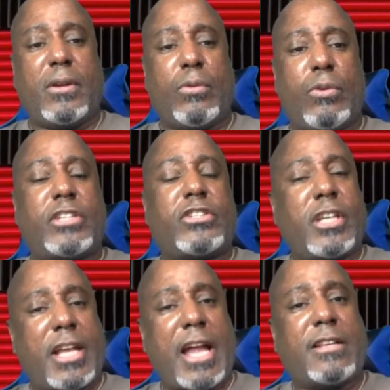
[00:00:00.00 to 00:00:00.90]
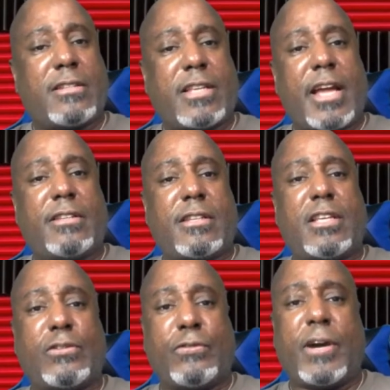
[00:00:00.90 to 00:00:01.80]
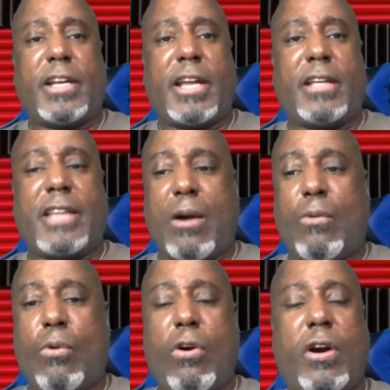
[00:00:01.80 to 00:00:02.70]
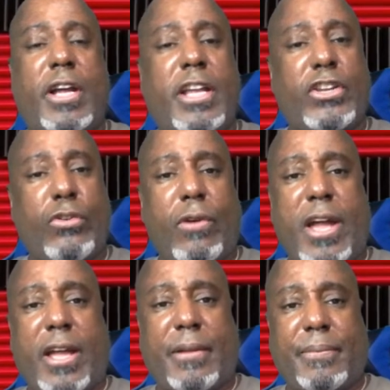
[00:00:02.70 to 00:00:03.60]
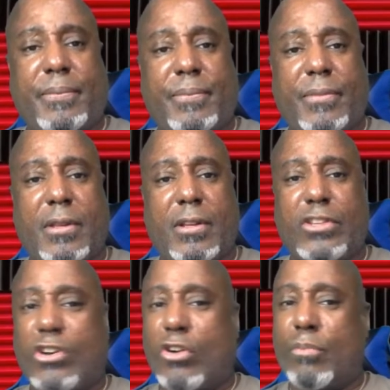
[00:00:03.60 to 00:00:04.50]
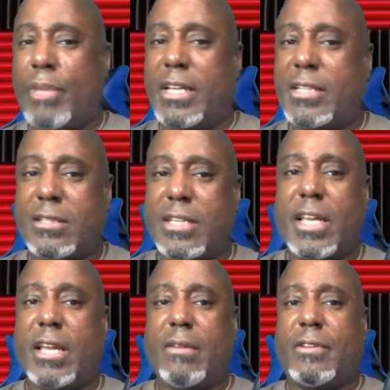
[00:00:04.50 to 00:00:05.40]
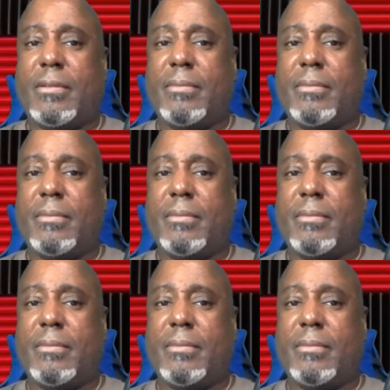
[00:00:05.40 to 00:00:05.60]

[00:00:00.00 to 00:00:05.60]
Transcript: which the United States is funding that war in Ukraine, don't be deceived.